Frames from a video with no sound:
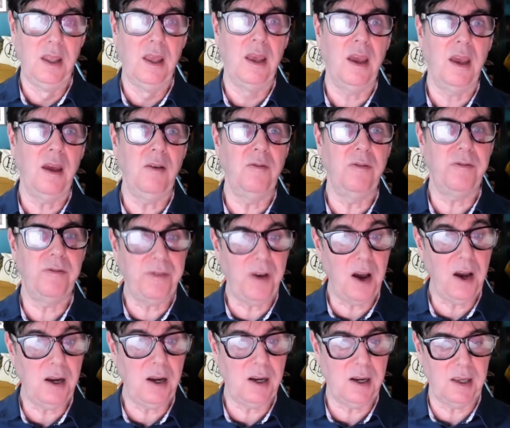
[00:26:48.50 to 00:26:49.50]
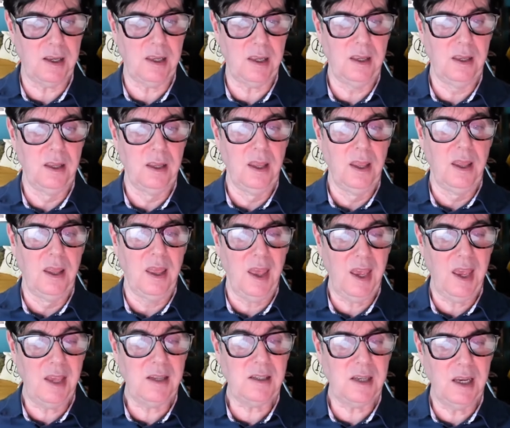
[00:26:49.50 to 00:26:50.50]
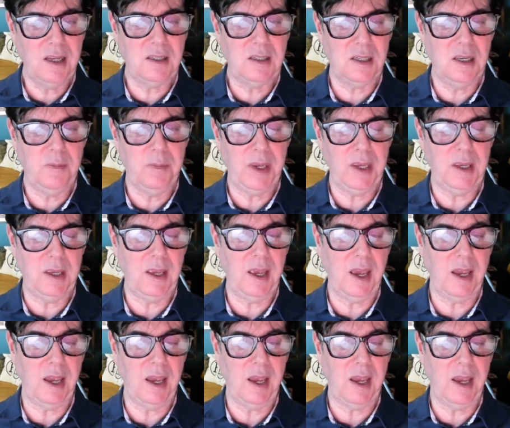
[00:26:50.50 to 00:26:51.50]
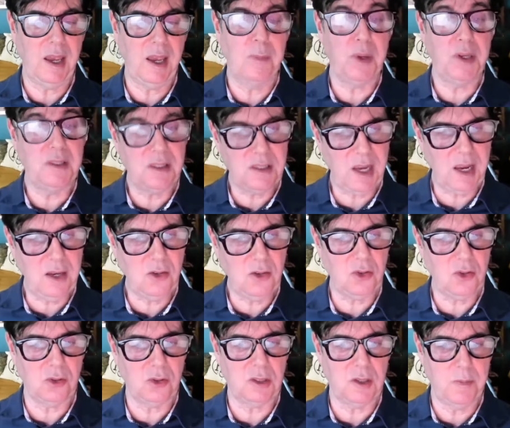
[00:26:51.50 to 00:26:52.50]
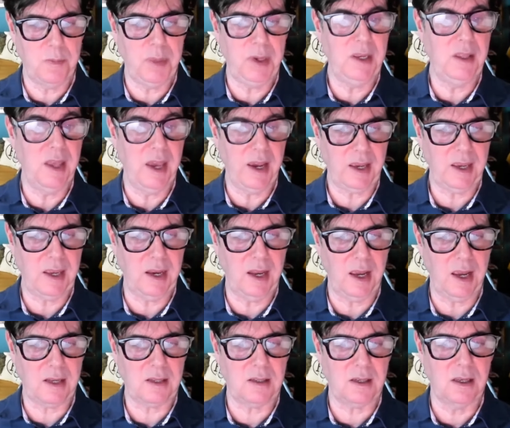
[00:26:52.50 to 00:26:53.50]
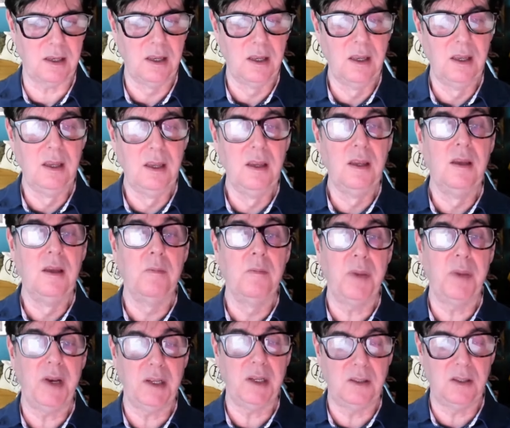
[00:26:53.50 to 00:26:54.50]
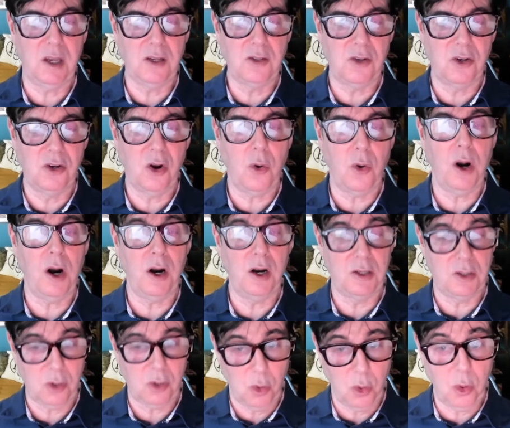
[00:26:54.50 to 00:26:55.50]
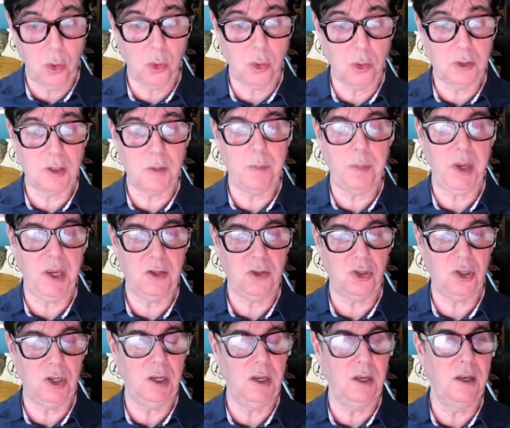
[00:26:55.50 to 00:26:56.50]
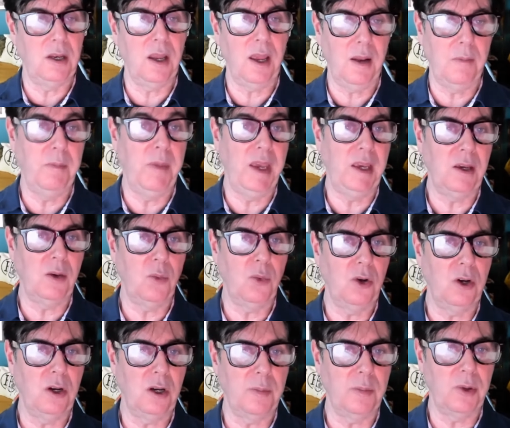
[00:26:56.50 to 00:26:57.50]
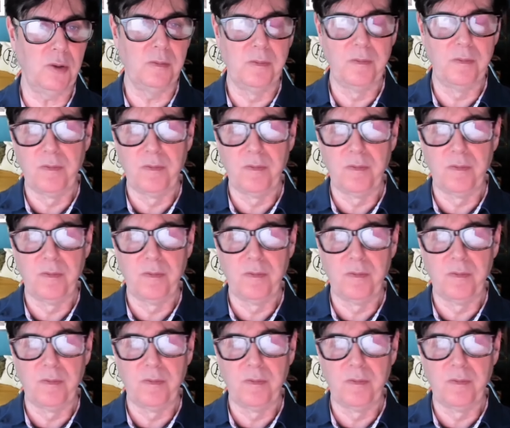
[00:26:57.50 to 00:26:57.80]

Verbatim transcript: And finally, S A T P has the potential to be that connector, but it does require us all to pitch in and make it workable.